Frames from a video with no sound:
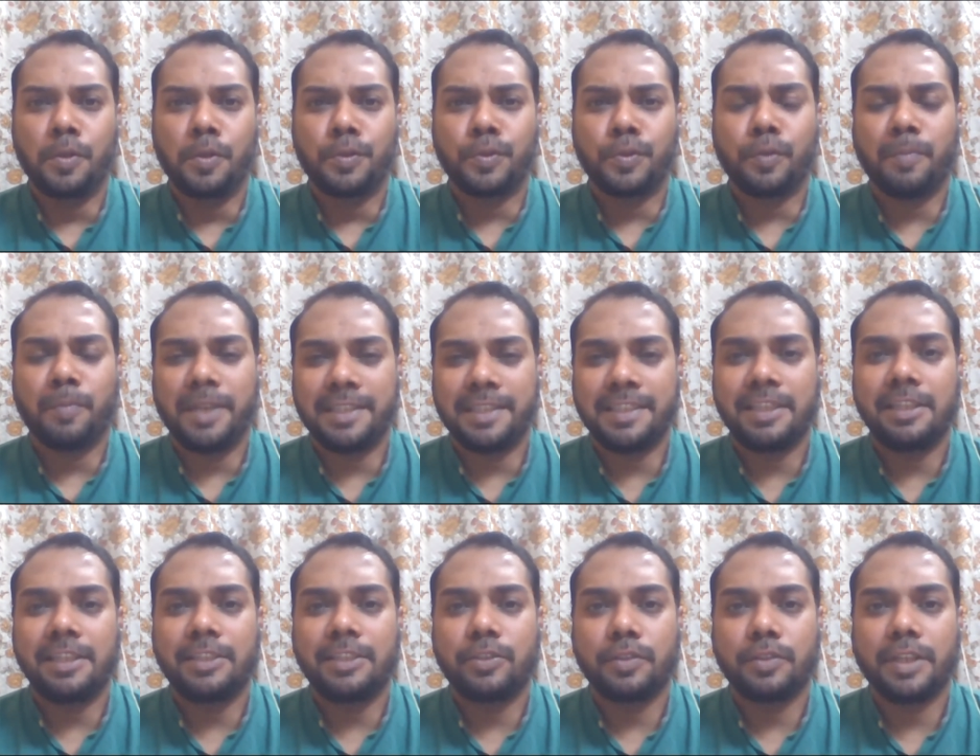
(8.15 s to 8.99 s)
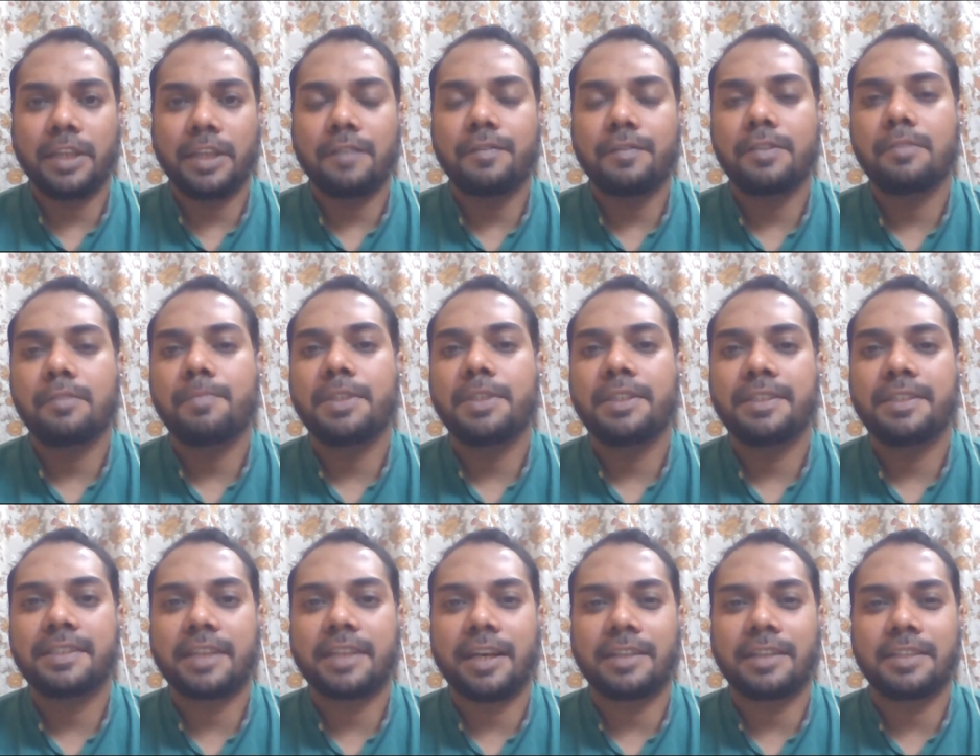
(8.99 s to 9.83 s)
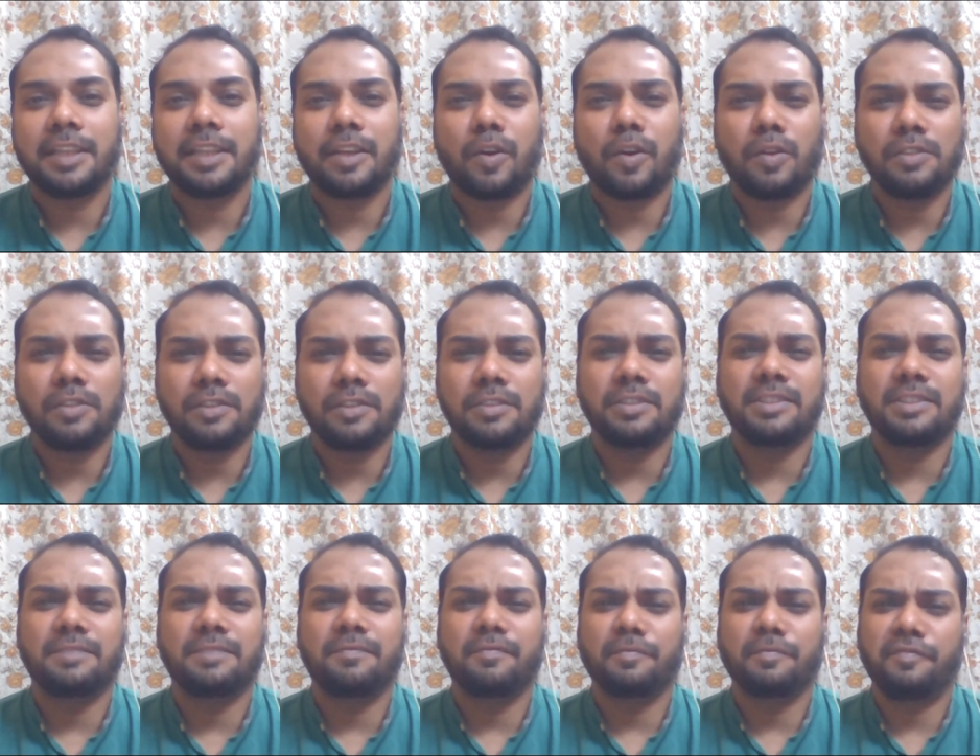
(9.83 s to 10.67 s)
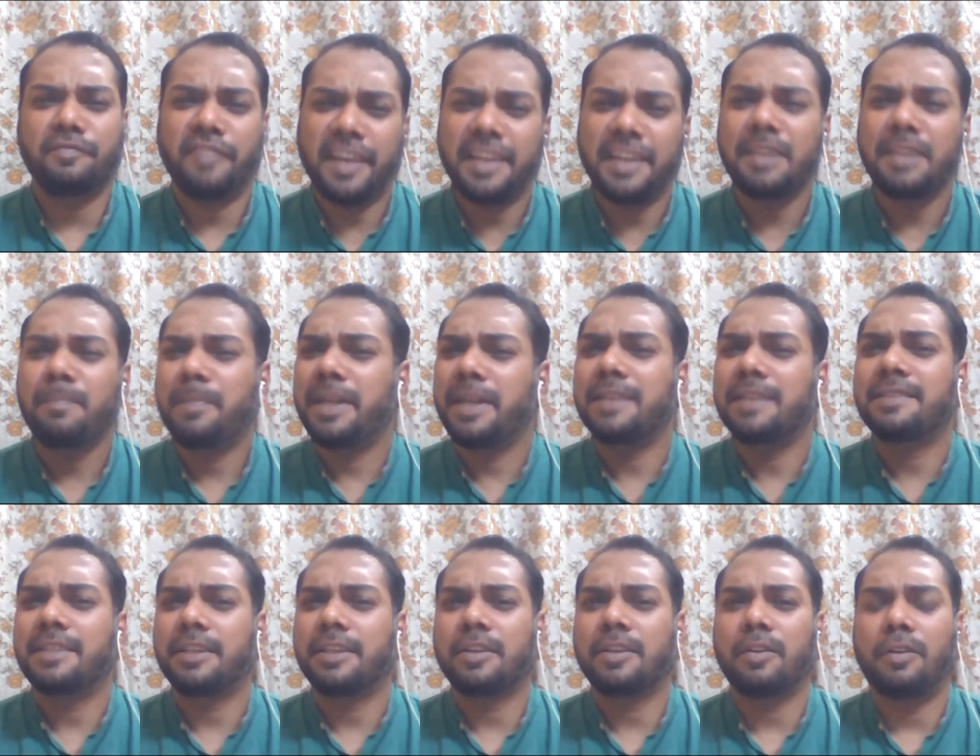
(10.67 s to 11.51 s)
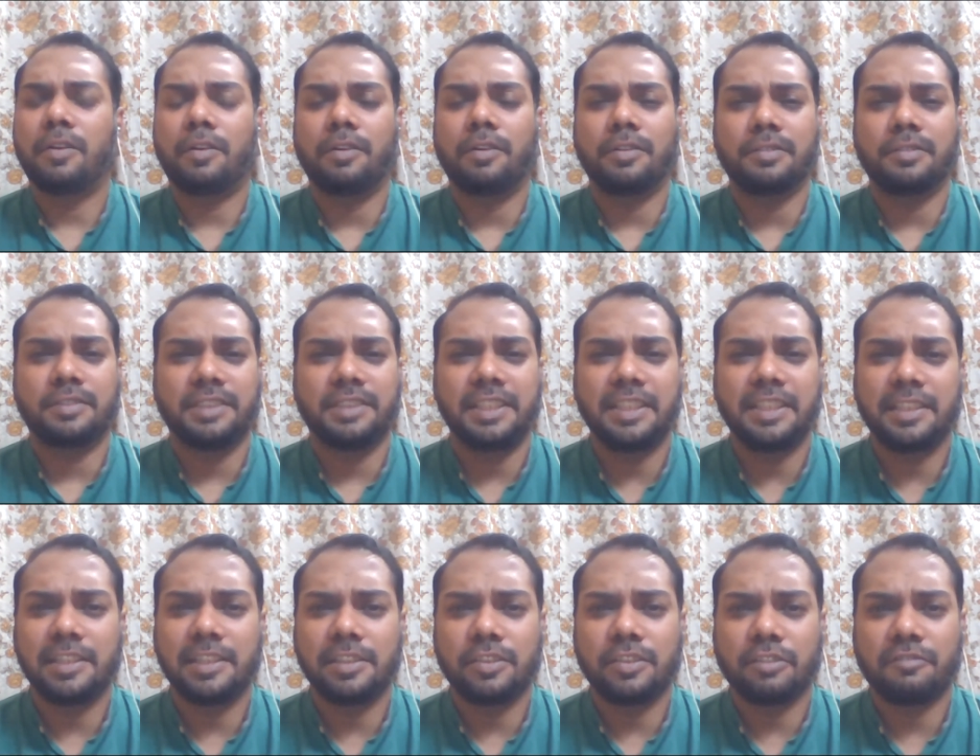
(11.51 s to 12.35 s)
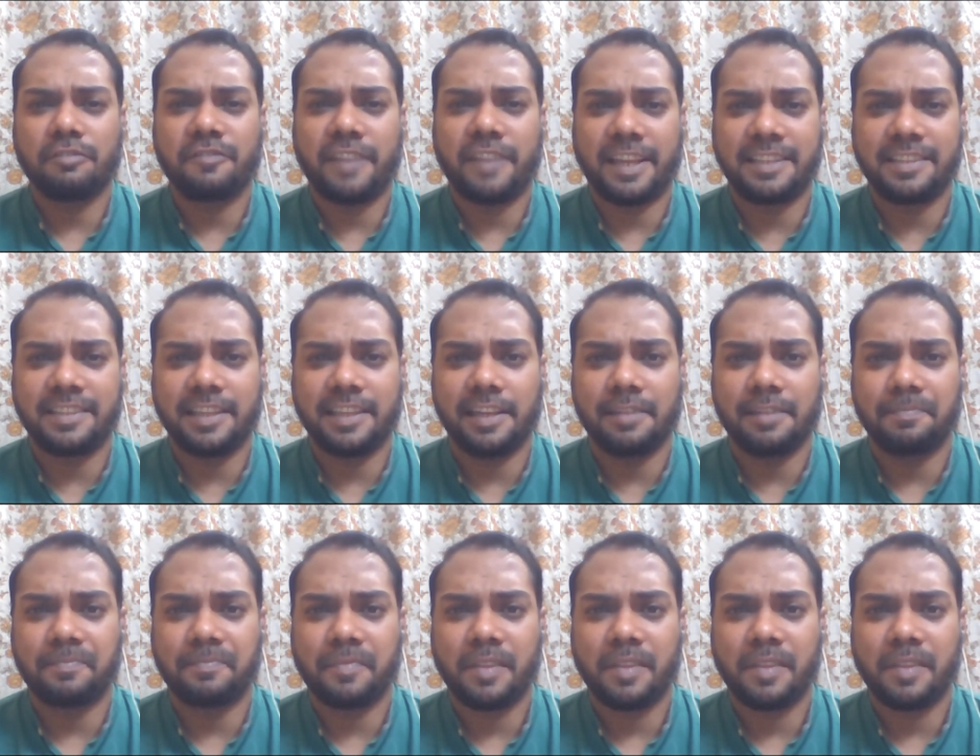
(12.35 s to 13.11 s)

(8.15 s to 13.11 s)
So, basically, today we'll be discussing all the very basic uh, details of Excel